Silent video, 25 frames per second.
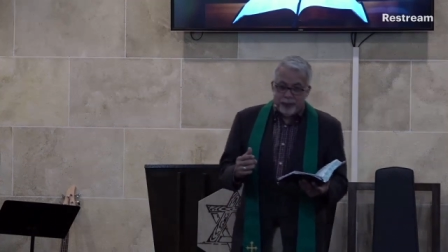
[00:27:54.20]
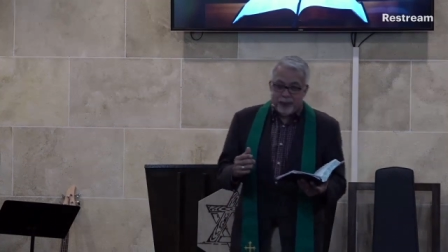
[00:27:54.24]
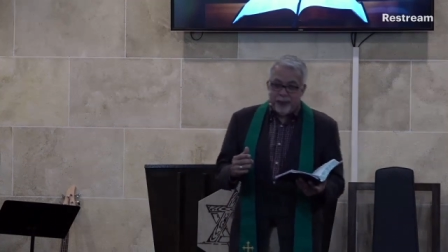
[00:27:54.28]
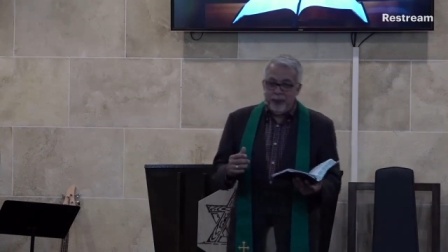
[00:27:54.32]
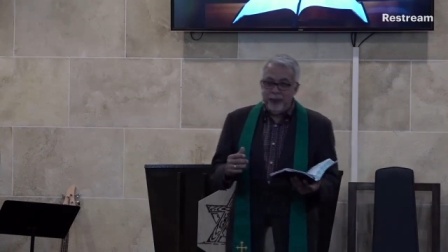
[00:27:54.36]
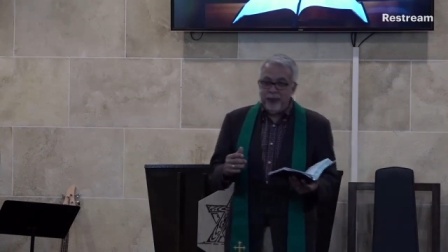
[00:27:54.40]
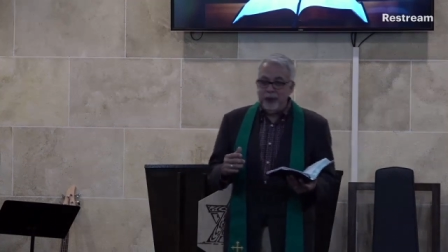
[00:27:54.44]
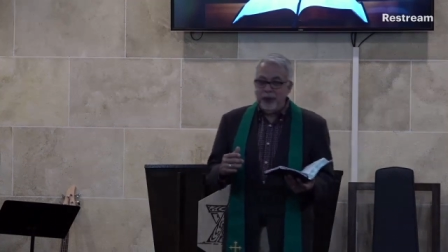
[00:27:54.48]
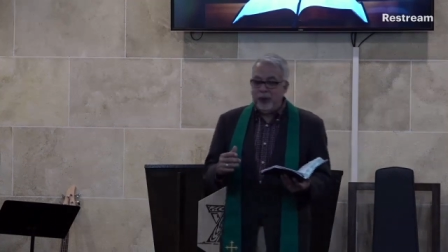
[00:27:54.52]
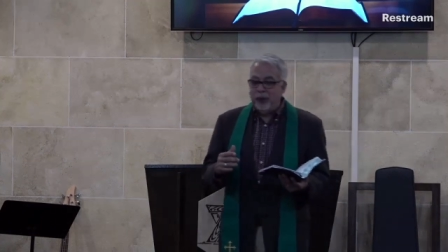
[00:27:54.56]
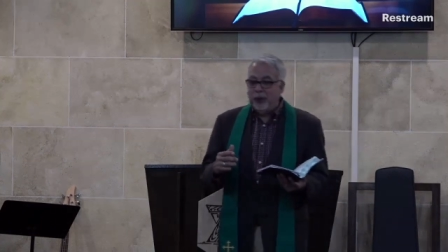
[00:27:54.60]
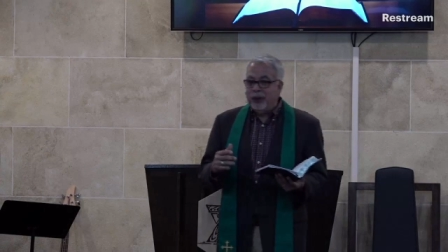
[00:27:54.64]

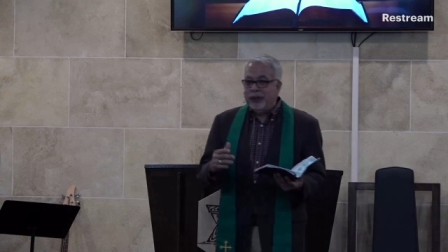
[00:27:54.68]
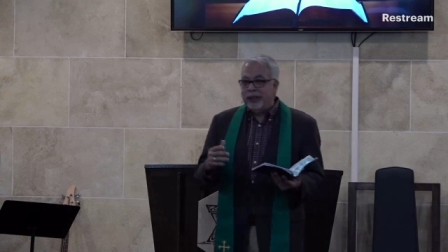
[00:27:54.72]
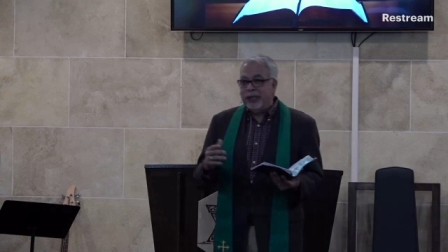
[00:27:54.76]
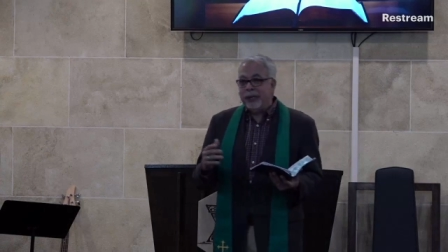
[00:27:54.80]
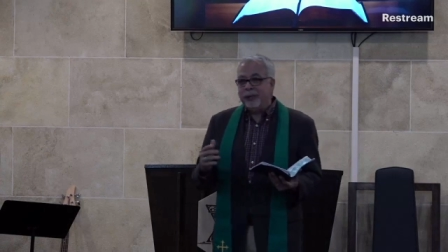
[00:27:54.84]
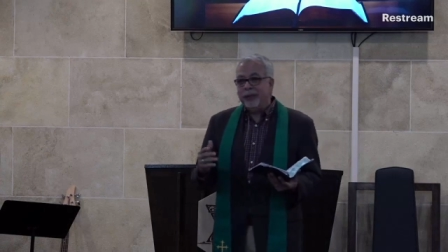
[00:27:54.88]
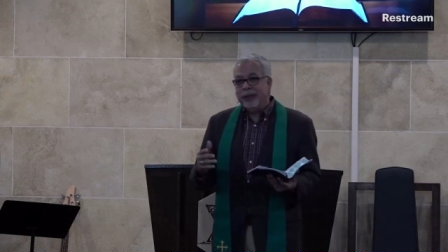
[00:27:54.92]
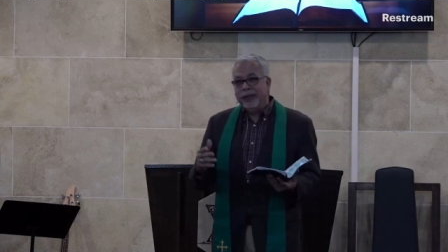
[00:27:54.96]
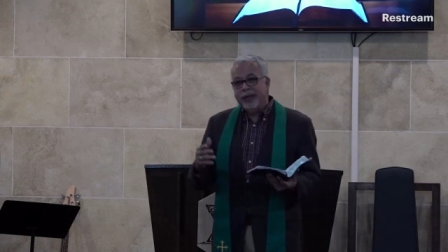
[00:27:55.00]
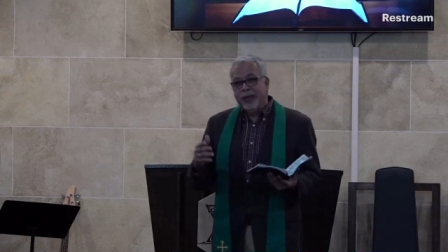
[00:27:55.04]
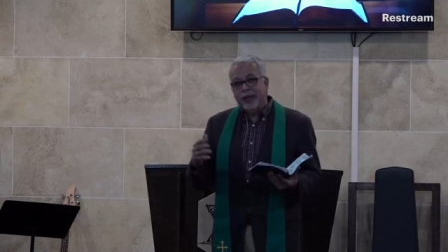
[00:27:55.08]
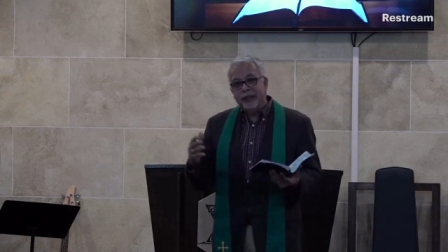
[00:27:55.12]
doing
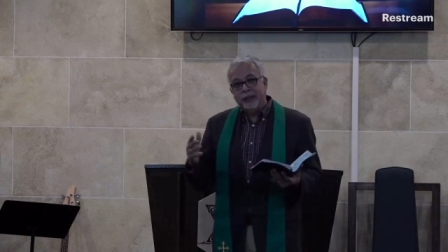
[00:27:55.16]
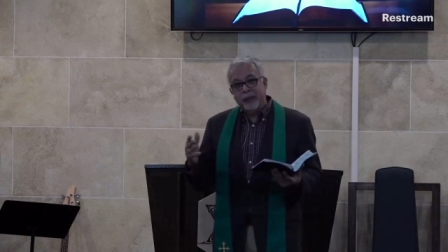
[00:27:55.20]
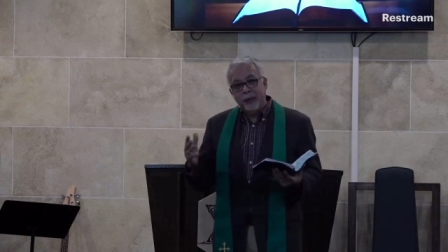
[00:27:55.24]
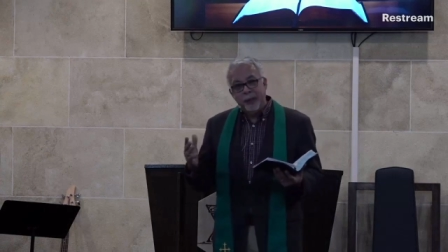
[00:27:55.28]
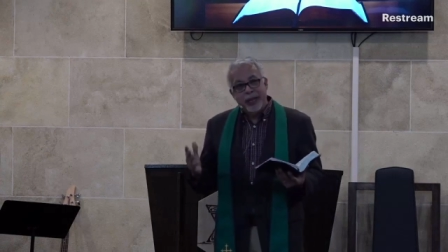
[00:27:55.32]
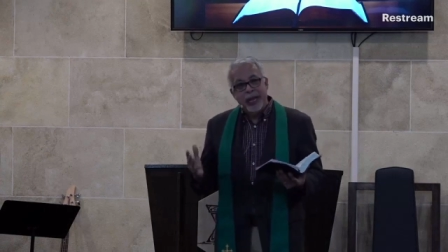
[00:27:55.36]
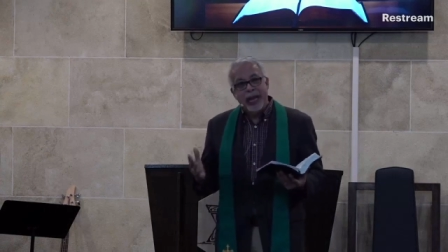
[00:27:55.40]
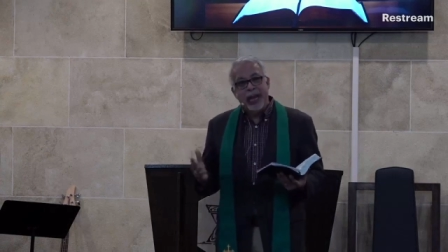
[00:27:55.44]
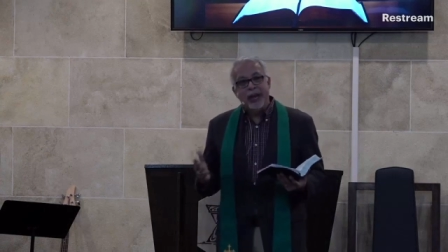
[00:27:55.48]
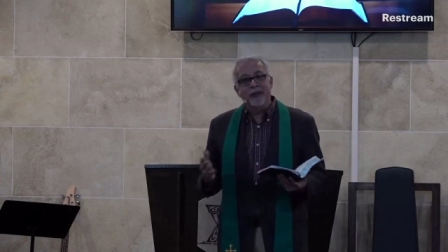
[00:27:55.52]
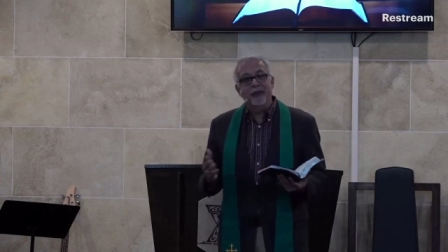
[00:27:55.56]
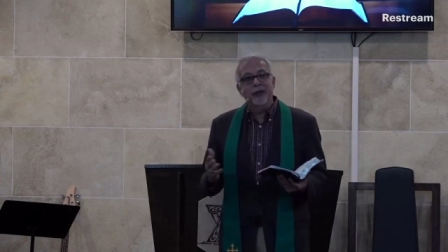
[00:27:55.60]
something else that we
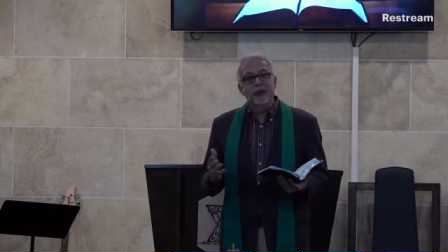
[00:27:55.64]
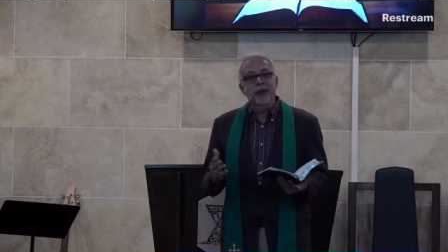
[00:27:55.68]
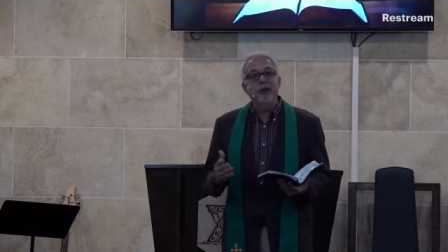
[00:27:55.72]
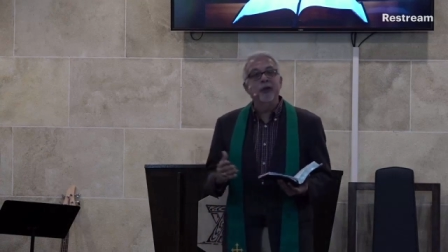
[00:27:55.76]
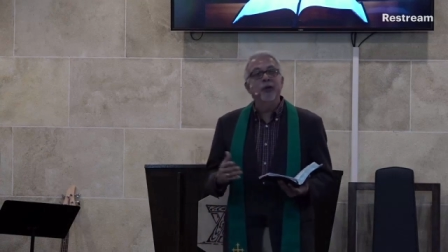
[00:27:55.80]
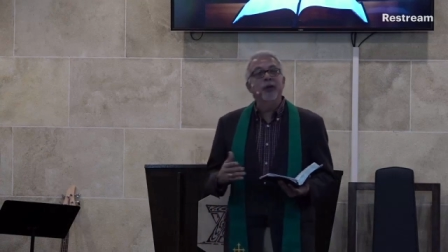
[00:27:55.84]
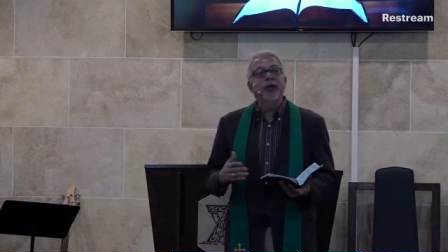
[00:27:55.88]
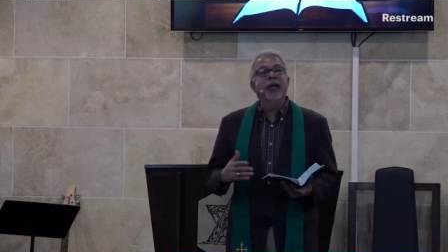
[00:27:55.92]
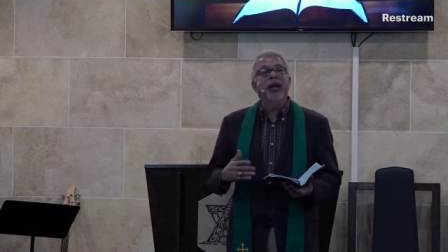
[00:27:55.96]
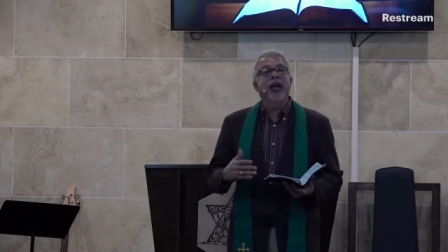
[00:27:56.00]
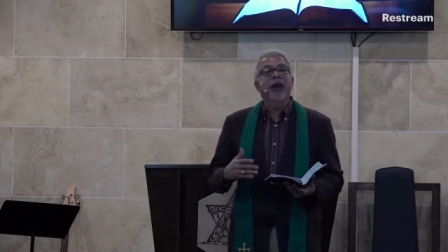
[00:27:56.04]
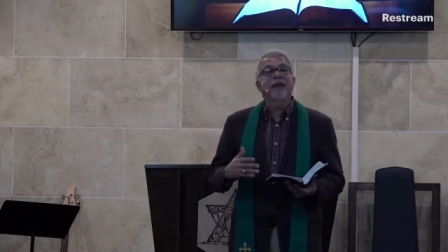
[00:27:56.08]
have to do.
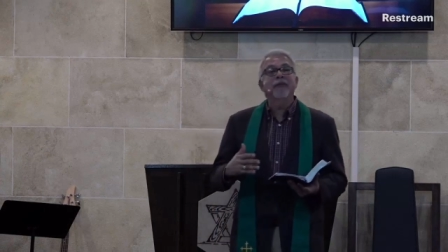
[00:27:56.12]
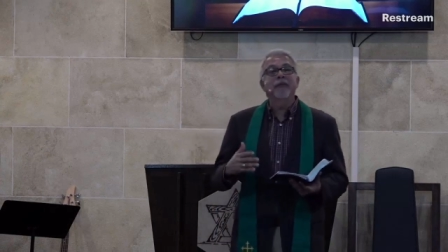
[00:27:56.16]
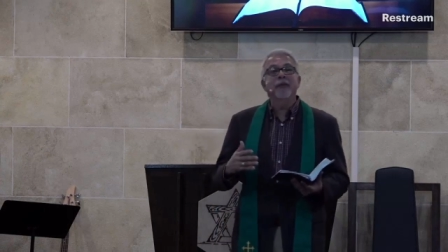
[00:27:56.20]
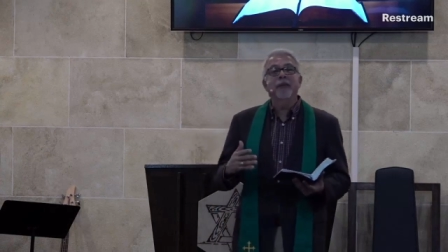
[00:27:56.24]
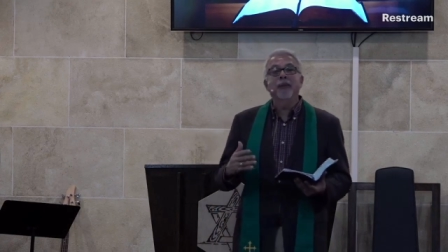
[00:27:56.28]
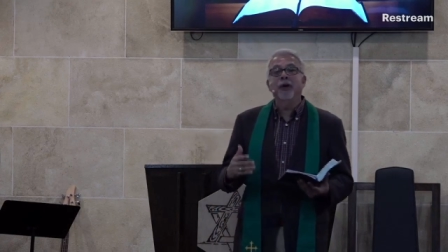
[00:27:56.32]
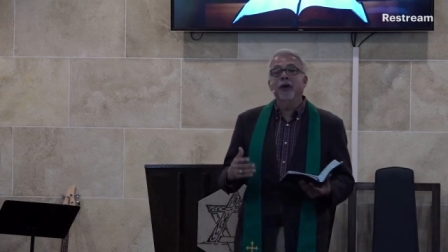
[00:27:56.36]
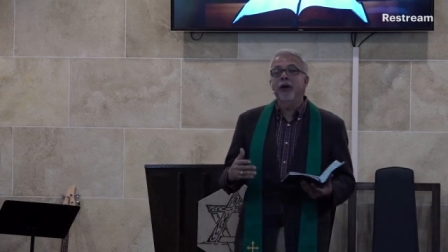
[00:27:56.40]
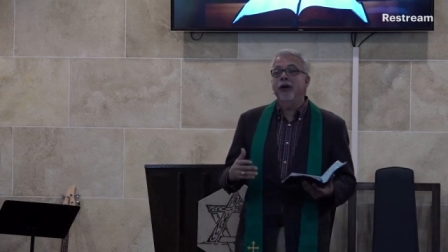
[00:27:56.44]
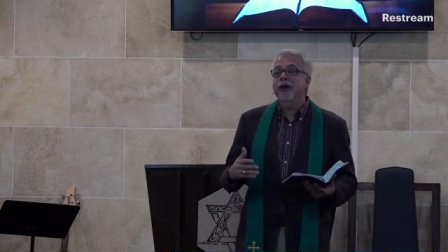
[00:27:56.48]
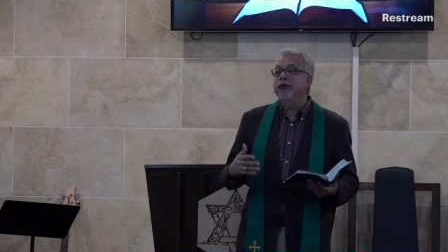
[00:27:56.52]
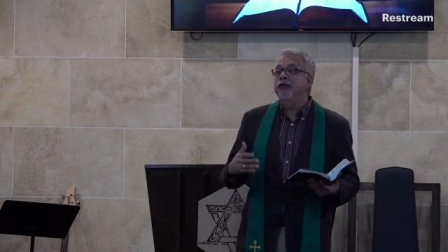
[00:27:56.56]
We have to
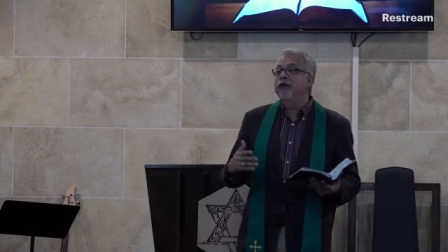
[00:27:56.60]
put on